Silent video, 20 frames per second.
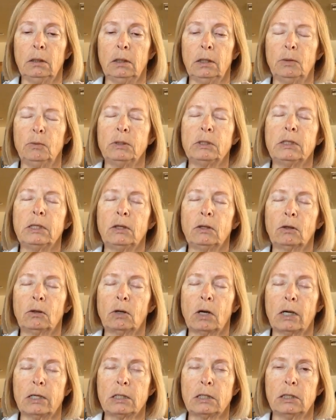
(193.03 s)
It was either
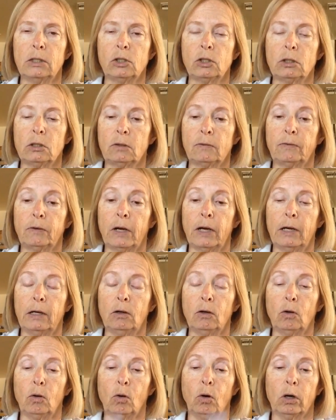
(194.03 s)
Cross Stitch It's
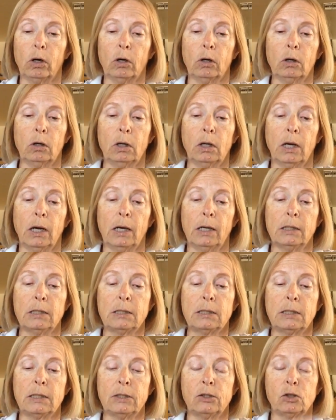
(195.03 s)
Fun or
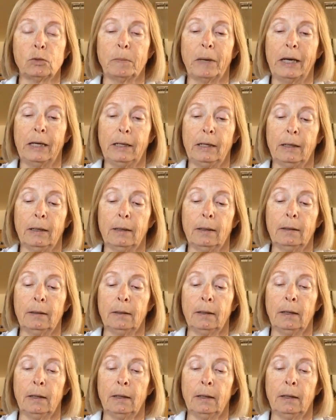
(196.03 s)
Stitch Mania.